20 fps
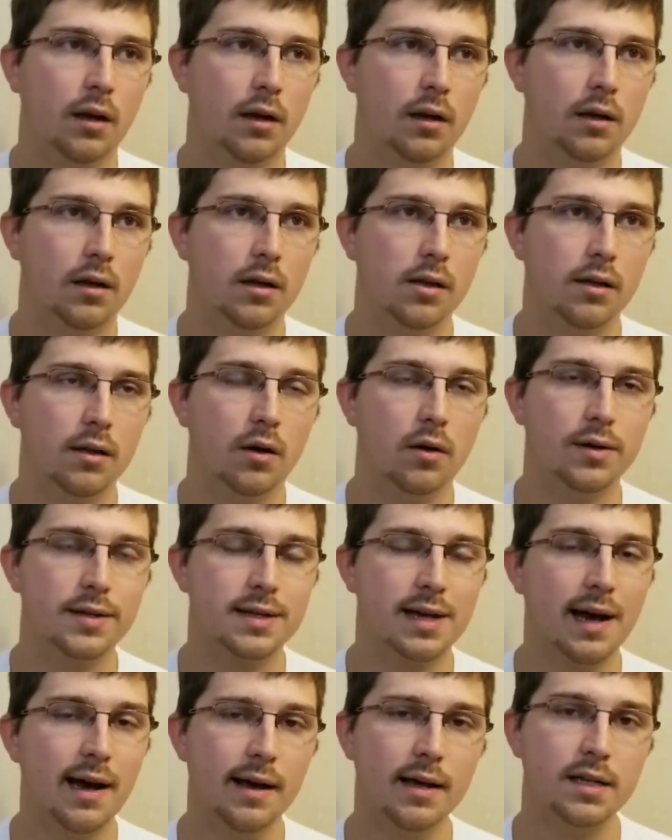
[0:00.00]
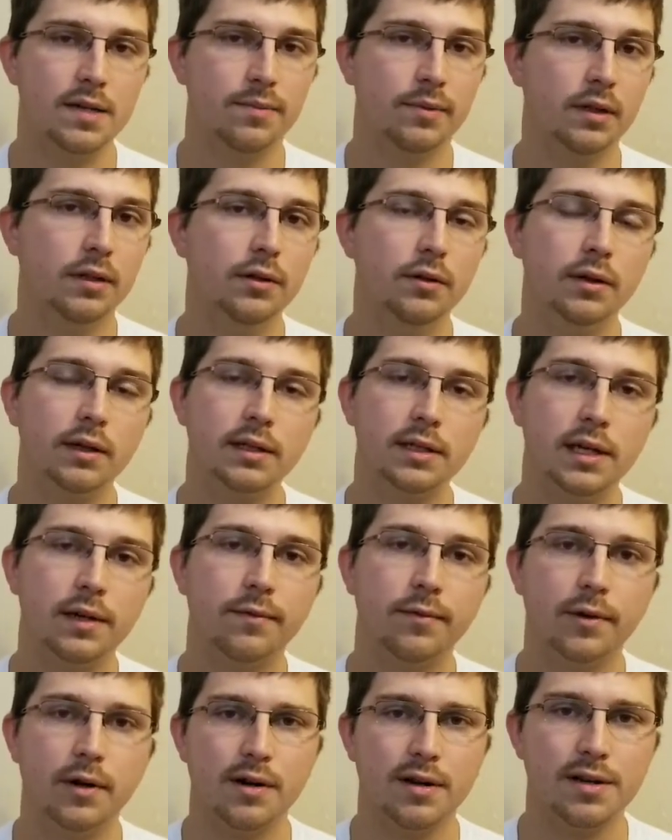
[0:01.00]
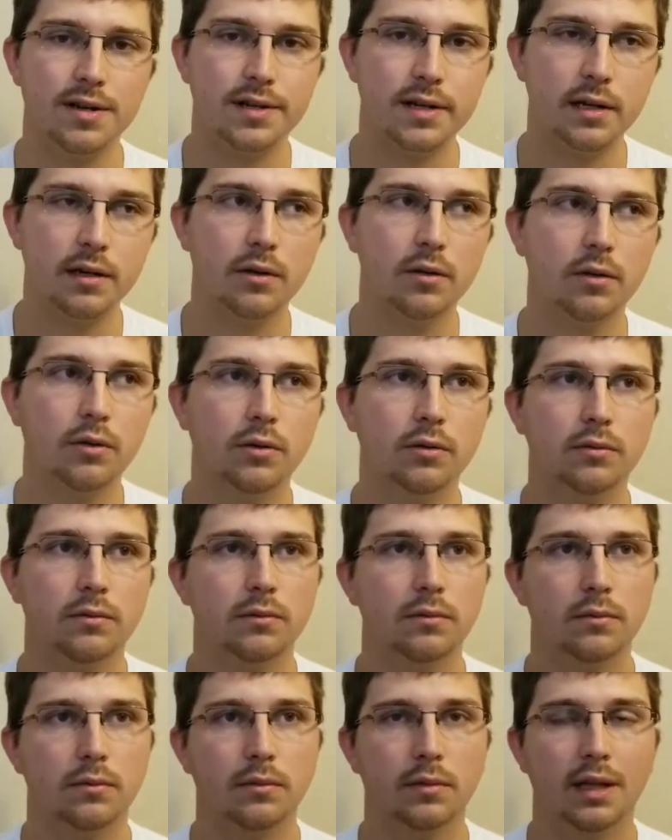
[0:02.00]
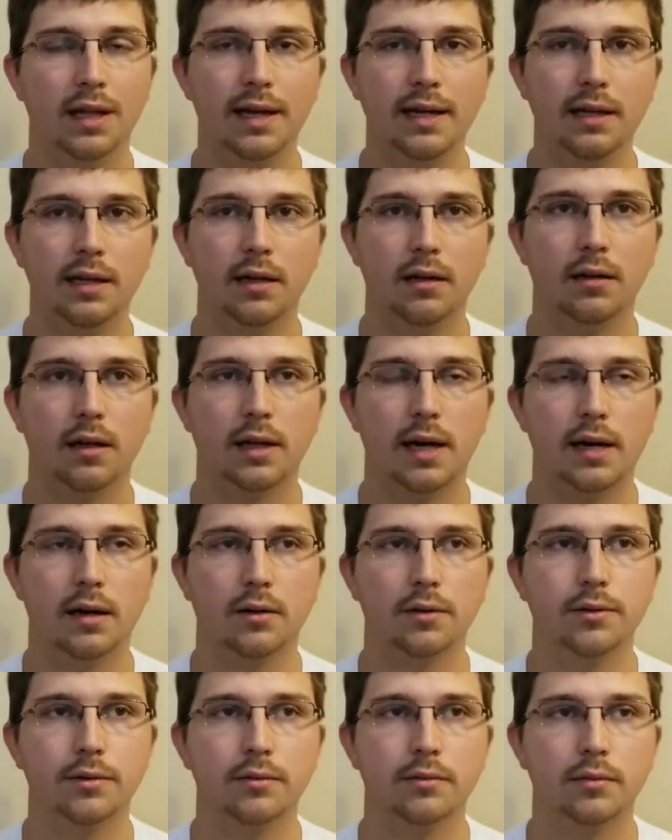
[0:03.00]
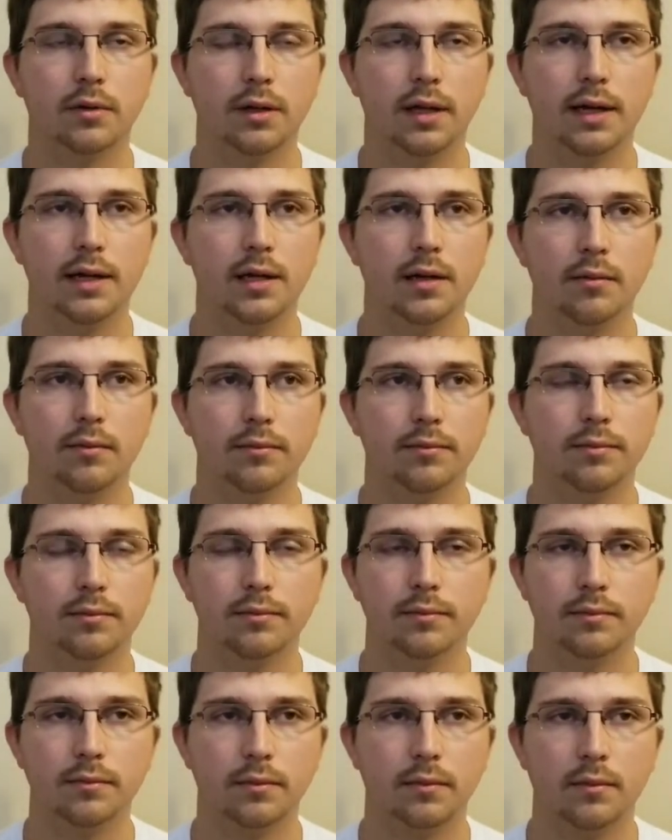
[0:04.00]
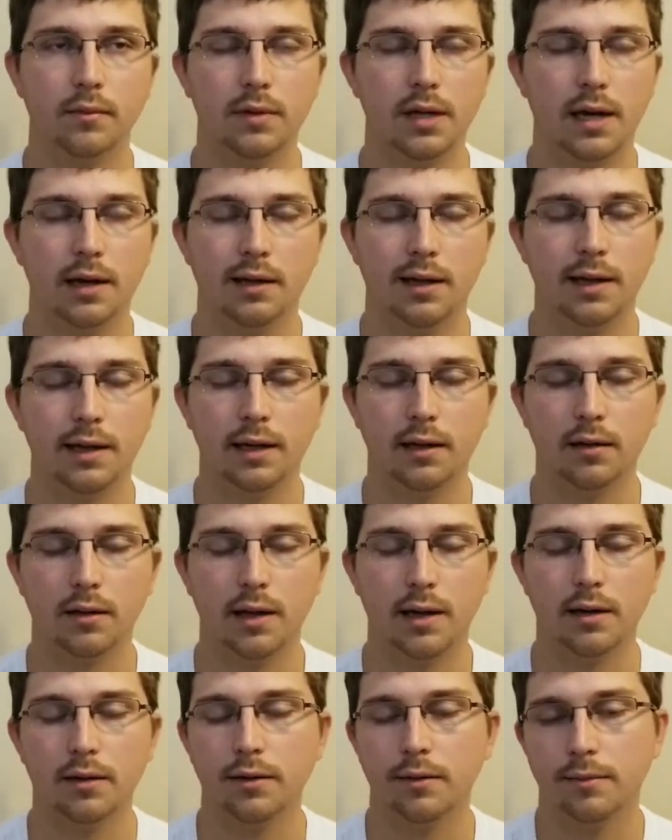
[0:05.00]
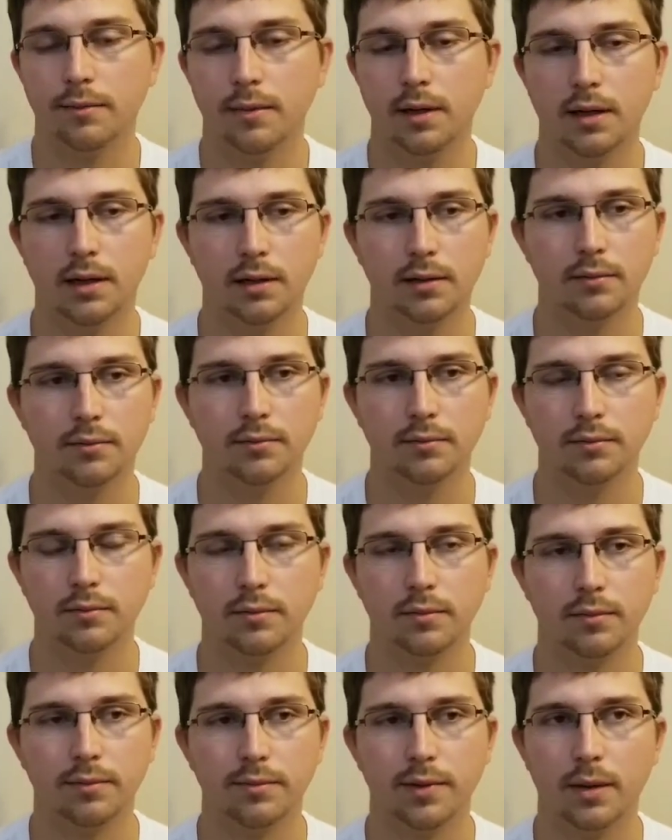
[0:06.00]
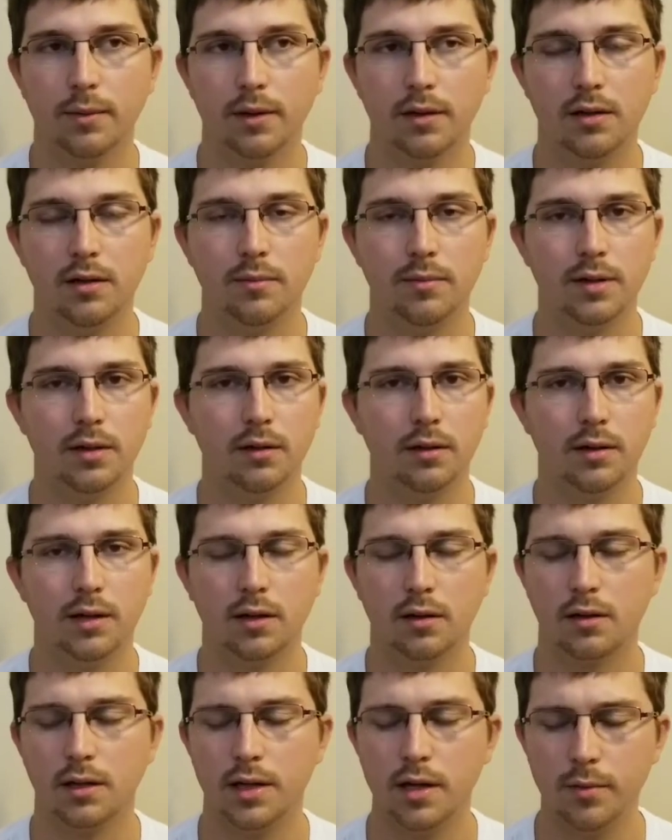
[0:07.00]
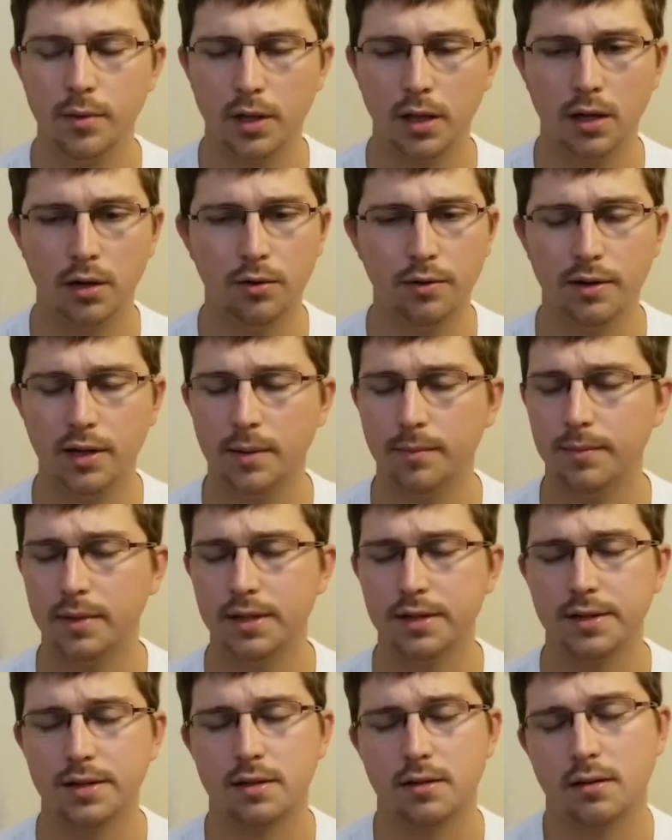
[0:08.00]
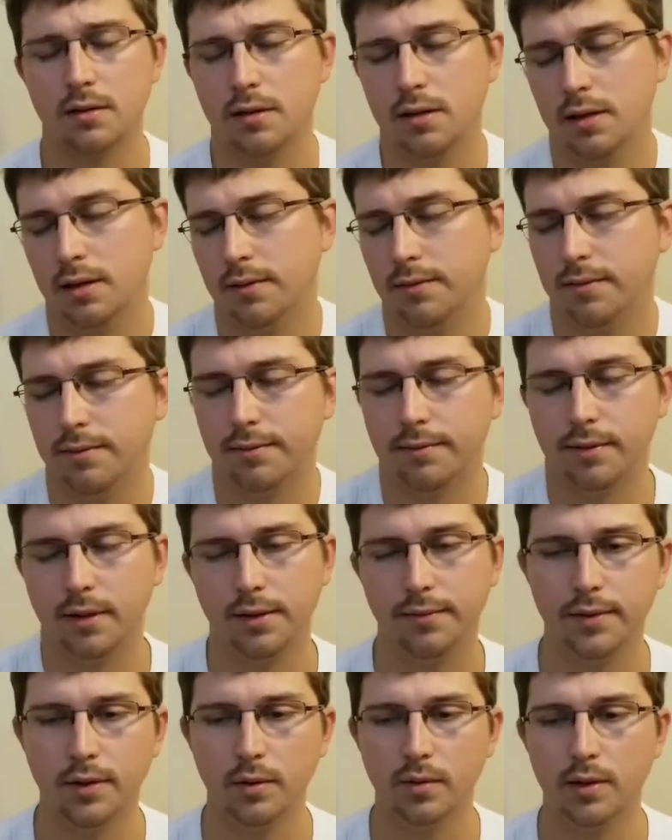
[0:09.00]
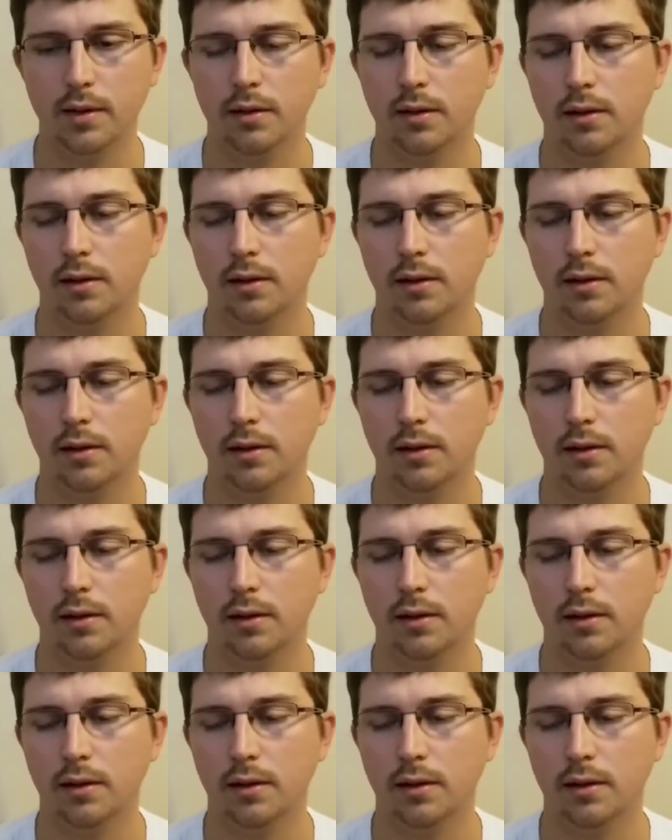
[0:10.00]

The whole sky is blue except for a single lightning cloud, or lightning cloud. Probably cumulonimbus, if you will,